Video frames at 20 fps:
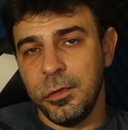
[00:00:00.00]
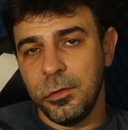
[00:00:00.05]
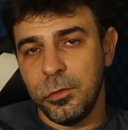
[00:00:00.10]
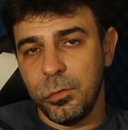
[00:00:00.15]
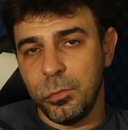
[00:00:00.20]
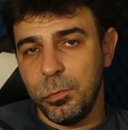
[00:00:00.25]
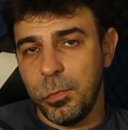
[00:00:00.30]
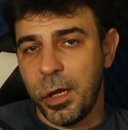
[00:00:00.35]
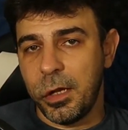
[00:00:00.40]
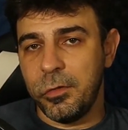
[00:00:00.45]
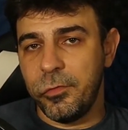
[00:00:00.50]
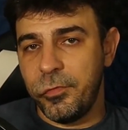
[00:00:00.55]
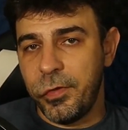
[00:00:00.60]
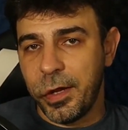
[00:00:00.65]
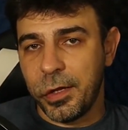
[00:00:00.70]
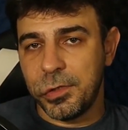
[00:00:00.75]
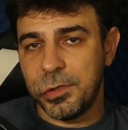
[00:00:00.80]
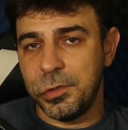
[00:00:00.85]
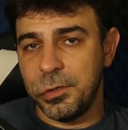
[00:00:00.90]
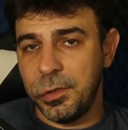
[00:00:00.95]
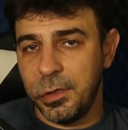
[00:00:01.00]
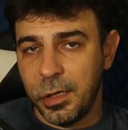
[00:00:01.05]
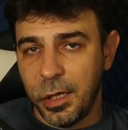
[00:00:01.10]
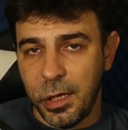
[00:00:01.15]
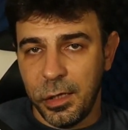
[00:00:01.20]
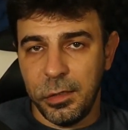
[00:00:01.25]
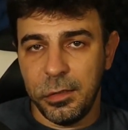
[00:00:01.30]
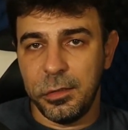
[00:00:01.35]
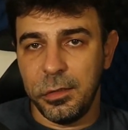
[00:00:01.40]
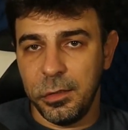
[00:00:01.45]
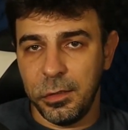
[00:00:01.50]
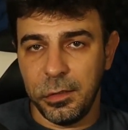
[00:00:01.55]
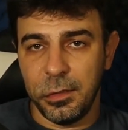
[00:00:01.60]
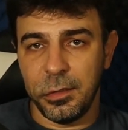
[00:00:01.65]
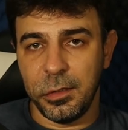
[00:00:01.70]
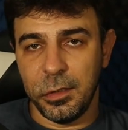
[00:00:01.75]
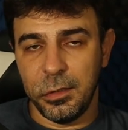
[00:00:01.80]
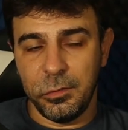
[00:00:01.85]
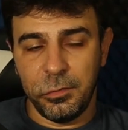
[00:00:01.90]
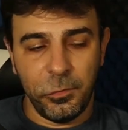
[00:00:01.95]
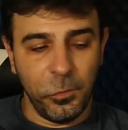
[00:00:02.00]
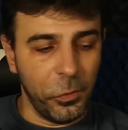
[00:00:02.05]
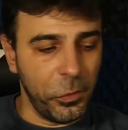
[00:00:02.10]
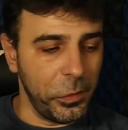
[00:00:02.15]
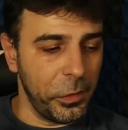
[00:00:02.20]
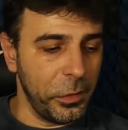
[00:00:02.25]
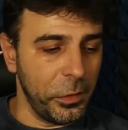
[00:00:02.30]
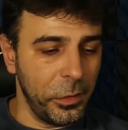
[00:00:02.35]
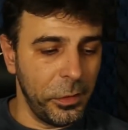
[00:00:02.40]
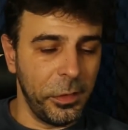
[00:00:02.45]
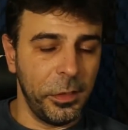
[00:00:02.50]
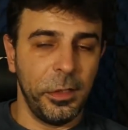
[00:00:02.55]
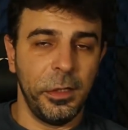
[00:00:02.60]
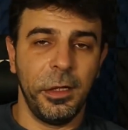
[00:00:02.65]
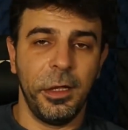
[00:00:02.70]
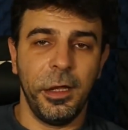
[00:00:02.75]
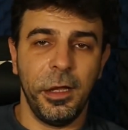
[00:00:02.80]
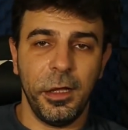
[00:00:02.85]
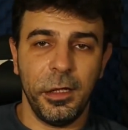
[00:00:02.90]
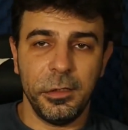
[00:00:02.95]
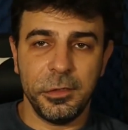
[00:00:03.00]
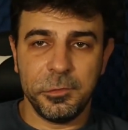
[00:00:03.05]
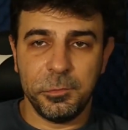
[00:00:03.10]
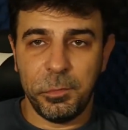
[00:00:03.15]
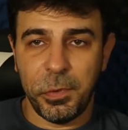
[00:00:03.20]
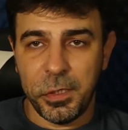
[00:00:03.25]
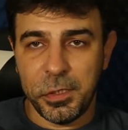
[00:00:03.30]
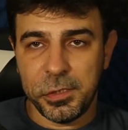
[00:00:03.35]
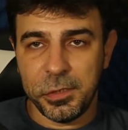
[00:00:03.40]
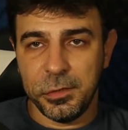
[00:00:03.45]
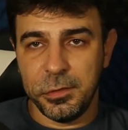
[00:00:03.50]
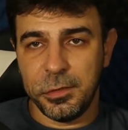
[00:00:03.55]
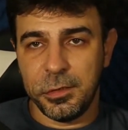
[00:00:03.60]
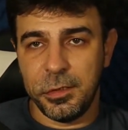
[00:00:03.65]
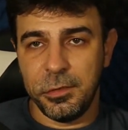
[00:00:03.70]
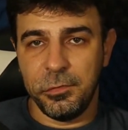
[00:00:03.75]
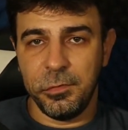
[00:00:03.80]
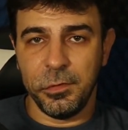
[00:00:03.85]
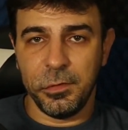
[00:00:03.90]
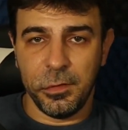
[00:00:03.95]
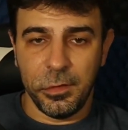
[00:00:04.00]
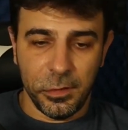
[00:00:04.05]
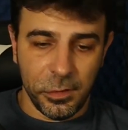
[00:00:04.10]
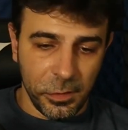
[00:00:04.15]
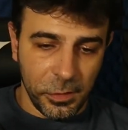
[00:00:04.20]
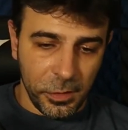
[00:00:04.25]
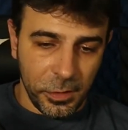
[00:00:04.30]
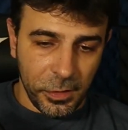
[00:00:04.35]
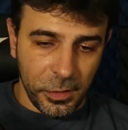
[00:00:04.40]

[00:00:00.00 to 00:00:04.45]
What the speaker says: to manufacturing anything in California, especially given the